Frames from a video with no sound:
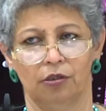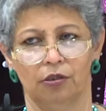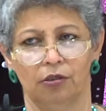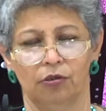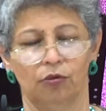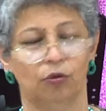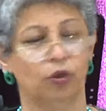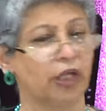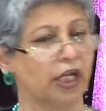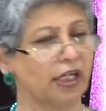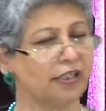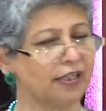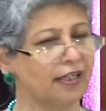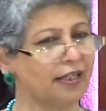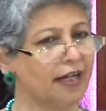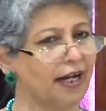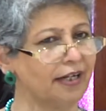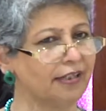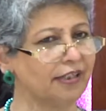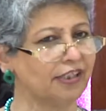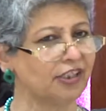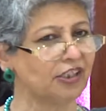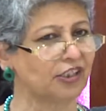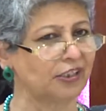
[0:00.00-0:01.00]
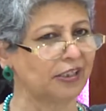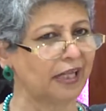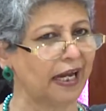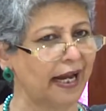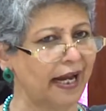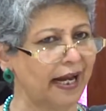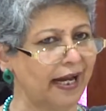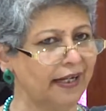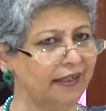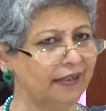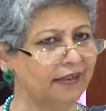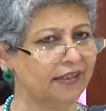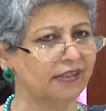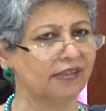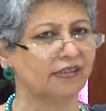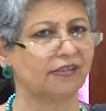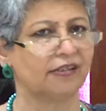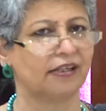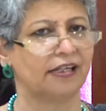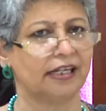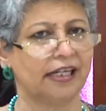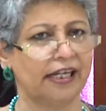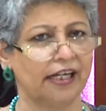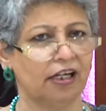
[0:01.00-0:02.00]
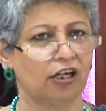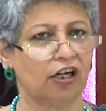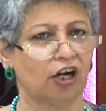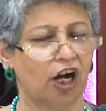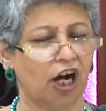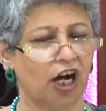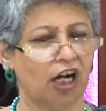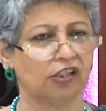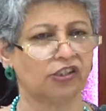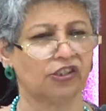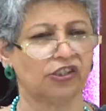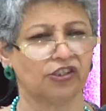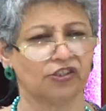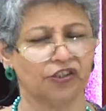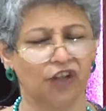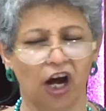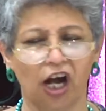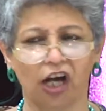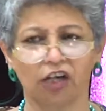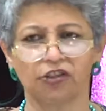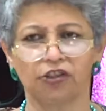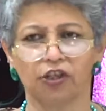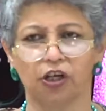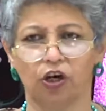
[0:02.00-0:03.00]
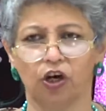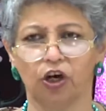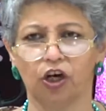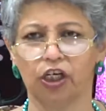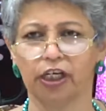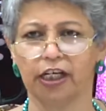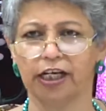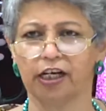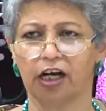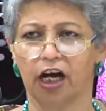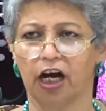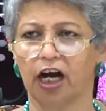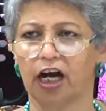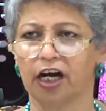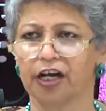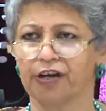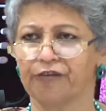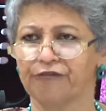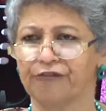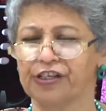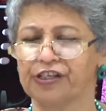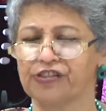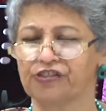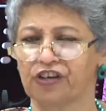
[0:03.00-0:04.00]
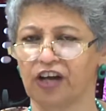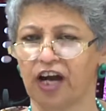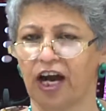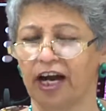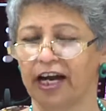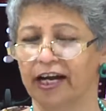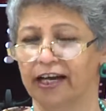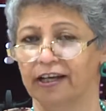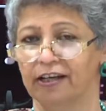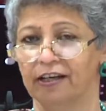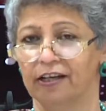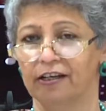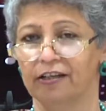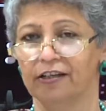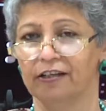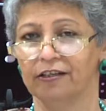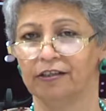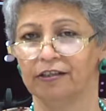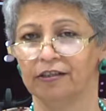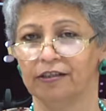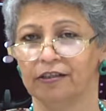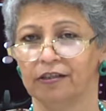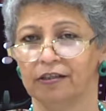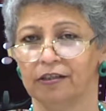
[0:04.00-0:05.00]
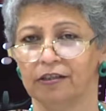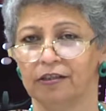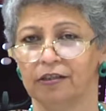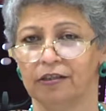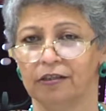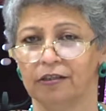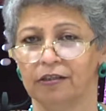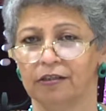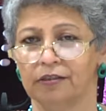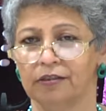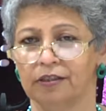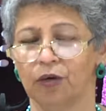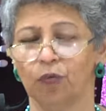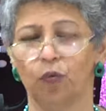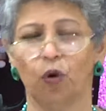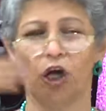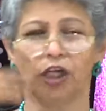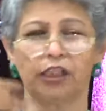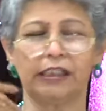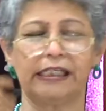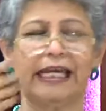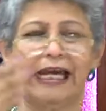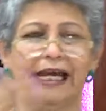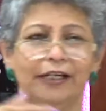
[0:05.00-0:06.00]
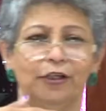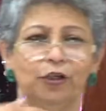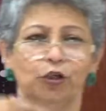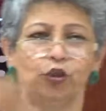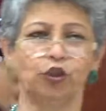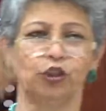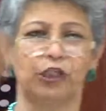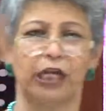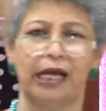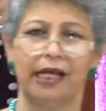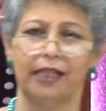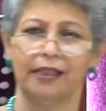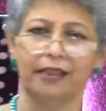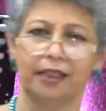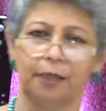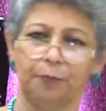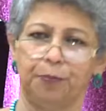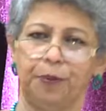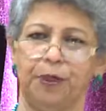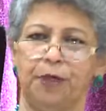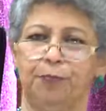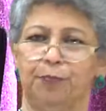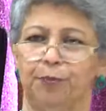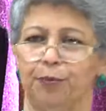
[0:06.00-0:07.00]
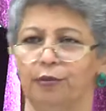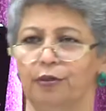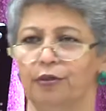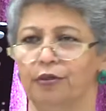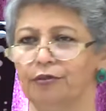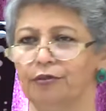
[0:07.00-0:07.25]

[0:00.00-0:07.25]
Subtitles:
who doesn't understand this Greek God is not the holy God of Israel. Now what can you tell the people?